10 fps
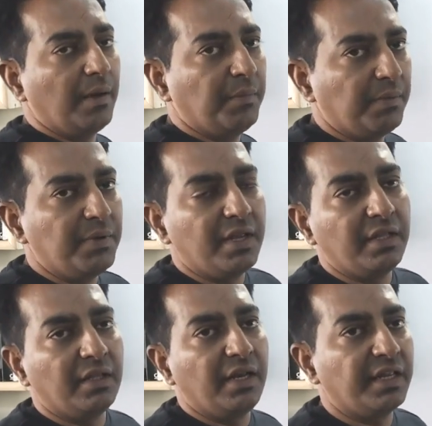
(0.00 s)
maybe
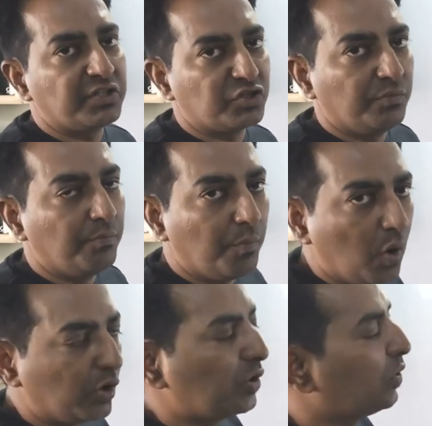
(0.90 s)
in the next
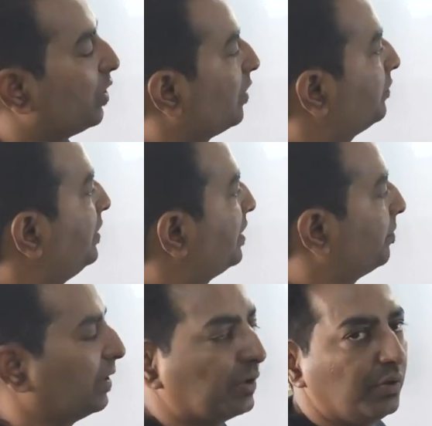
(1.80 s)
module of this
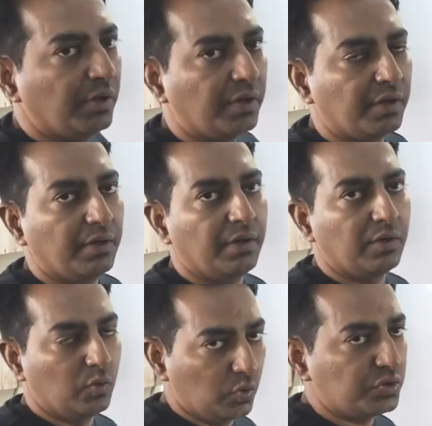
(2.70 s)
particular
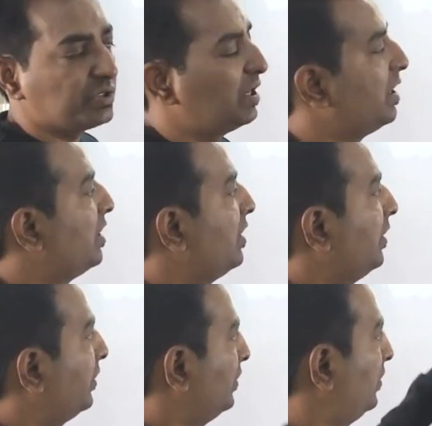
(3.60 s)
course.
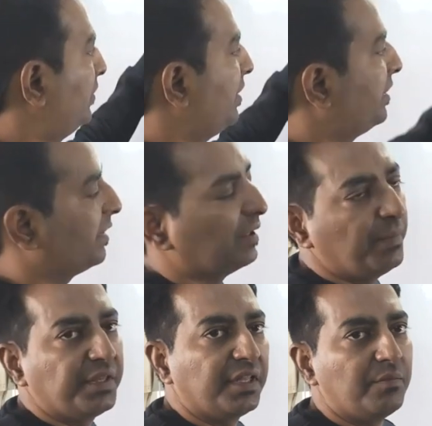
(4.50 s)
So this is the
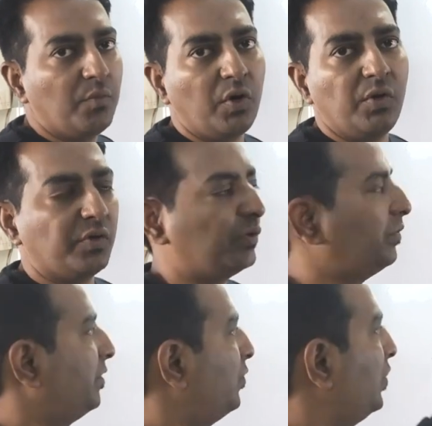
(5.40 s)
basic module, so
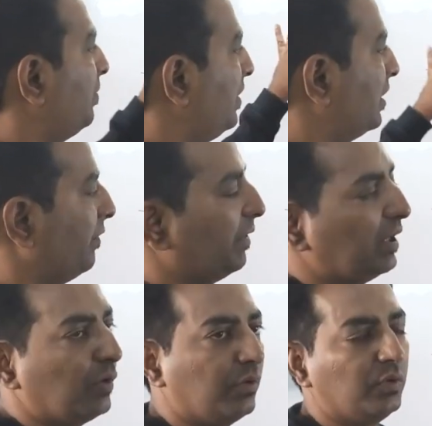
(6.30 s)
we won't be
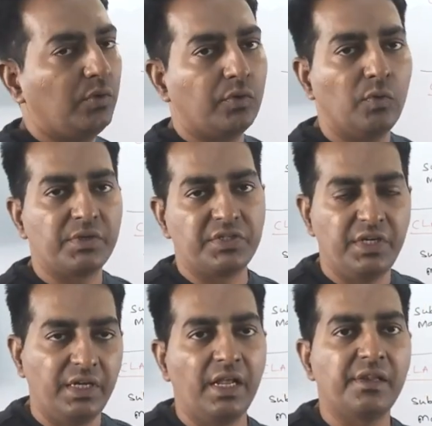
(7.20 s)
covering on so much
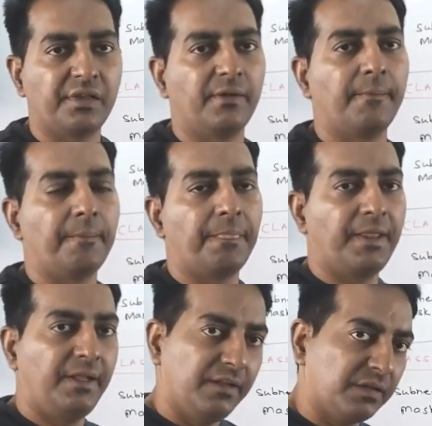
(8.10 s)
details
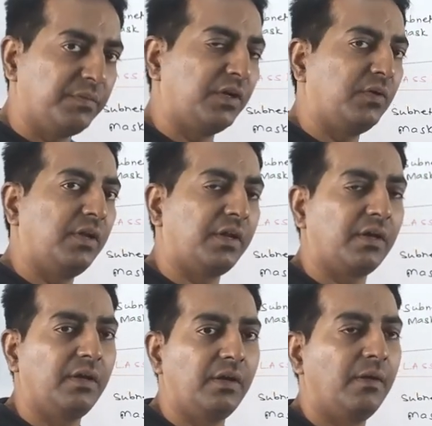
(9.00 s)
in this
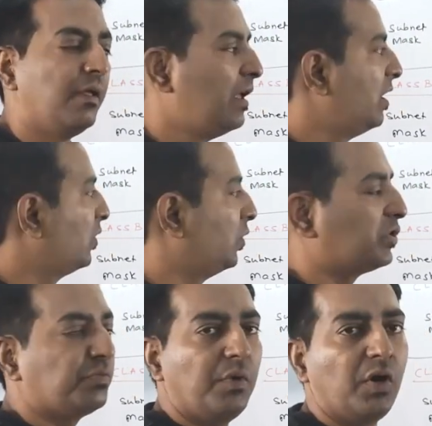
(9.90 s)
particular course